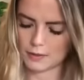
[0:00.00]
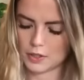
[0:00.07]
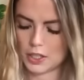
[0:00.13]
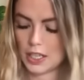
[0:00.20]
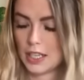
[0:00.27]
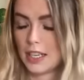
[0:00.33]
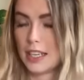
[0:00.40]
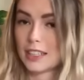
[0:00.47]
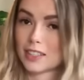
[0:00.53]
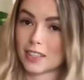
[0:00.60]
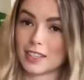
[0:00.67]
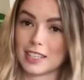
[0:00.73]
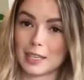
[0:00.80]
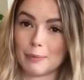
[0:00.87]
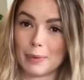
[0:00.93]
she knits
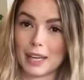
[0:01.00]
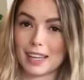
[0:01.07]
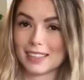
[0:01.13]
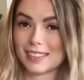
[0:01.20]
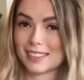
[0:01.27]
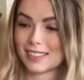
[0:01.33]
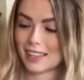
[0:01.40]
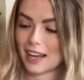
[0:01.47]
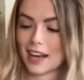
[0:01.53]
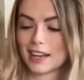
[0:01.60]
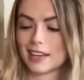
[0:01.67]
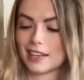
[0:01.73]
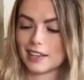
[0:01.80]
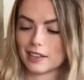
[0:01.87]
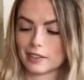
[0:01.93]
on DPNs,
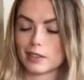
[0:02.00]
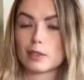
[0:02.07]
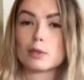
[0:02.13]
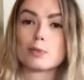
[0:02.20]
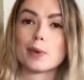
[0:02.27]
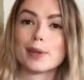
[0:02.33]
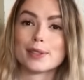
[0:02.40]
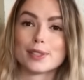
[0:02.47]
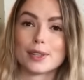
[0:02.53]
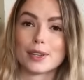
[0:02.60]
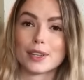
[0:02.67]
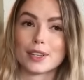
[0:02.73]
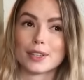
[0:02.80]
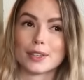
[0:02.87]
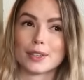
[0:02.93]
I knit on a small
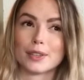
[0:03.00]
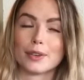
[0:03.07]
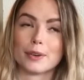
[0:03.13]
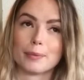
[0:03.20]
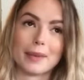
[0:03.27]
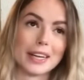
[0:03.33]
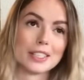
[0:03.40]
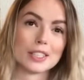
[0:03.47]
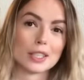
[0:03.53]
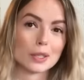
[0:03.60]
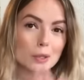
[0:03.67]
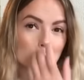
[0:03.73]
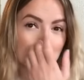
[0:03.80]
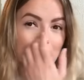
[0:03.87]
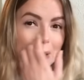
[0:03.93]
circular or
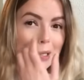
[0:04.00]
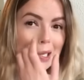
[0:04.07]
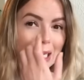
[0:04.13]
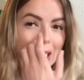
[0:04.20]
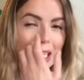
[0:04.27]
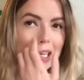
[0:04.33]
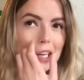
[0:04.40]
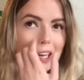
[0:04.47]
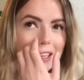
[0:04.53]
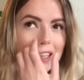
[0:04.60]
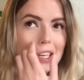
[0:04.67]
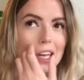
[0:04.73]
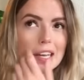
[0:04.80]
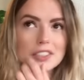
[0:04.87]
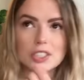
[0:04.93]
magic loop. I
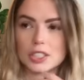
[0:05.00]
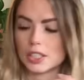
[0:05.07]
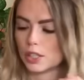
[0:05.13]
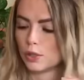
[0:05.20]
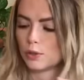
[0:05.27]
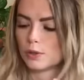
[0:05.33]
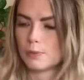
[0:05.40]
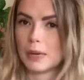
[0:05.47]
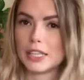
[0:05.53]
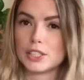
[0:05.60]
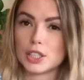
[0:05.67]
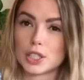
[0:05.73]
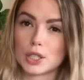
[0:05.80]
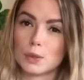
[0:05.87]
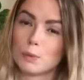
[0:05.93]
think I actually used
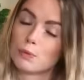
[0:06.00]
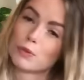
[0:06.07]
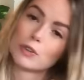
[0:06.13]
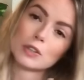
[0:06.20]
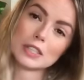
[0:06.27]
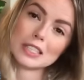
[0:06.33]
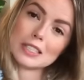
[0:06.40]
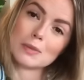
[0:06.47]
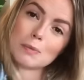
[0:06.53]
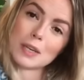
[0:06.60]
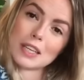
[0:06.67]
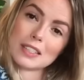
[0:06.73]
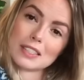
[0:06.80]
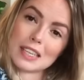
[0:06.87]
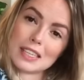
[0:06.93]
magic loop for these
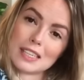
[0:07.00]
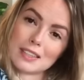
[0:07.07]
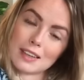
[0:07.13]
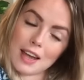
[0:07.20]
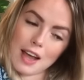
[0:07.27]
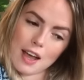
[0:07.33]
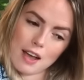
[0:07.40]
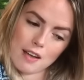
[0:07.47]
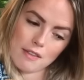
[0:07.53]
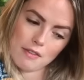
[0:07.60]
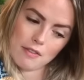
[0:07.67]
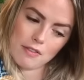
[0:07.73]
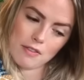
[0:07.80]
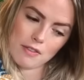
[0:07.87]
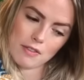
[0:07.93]
because I didn't
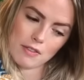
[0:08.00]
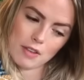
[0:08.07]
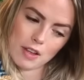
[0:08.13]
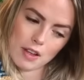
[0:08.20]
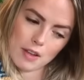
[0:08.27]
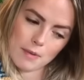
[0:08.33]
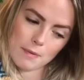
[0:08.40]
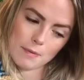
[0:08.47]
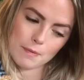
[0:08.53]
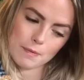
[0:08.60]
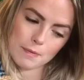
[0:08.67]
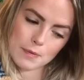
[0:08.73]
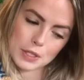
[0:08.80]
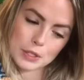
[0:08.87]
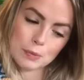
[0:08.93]
have
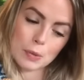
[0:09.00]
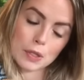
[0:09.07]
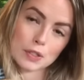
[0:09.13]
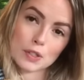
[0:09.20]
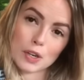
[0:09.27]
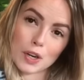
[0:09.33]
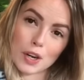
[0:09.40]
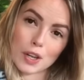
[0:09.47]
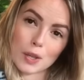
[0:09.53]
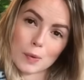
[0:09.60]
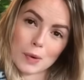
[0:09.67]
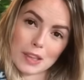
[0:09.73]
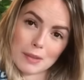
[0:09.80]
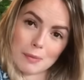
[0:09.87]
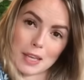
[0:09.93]
the small
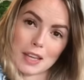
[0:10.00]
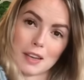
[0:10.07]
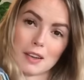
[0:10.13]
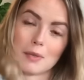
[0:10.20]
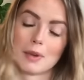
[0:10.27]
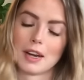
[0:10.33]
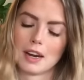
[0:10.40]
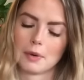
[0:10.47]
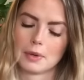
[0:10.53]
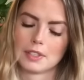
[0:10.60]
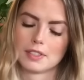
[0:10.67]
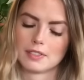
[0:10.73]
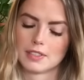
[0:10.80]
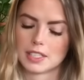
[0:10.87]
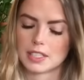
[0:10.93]
circular with me when I
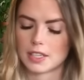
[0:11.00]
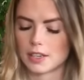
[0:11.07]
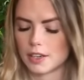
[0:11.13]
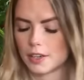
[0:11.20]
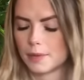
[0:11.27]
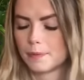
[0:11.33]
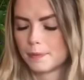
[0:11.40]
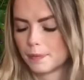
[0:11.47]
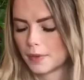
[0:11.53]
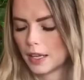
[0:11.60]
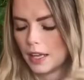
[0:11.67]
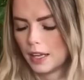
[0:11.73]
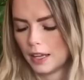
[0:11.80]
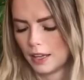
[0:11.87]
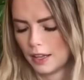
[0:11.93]
went to visit her.
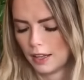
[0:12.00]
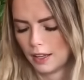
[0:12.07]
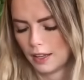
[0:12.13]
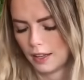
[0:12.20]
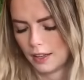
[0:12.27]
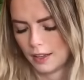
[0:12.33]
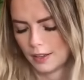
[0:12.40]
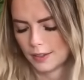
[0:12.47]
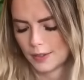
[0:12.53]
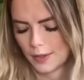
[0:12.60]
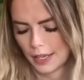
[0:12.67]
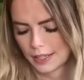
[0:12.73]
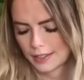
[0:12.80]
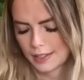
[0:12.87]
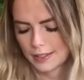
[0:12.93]
So
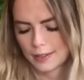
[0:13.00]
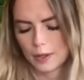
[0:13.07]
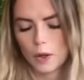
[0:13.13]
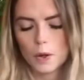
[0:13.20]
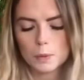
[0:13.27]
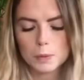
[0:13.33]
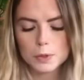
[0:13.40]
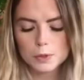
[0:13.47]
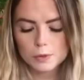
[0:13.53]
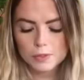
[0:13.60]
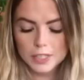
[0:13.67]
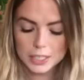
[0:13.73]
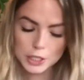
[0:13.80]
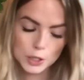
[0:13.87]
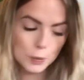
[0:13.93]
yes, almost
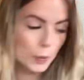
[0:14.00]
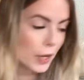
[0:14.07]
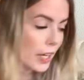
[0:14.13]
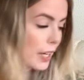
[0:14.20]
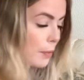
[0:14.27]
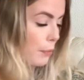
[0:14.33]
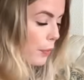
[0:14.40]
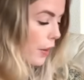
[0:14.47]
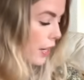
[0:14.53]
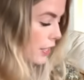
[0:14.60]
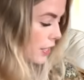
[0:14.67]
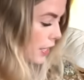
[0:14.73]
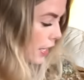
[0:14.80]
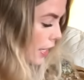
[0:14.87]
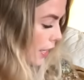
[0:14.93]
finished work in
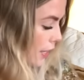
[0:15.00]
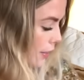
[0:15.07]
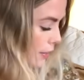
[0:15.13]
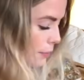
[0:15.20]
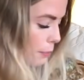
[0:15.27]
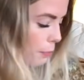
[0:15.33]
project.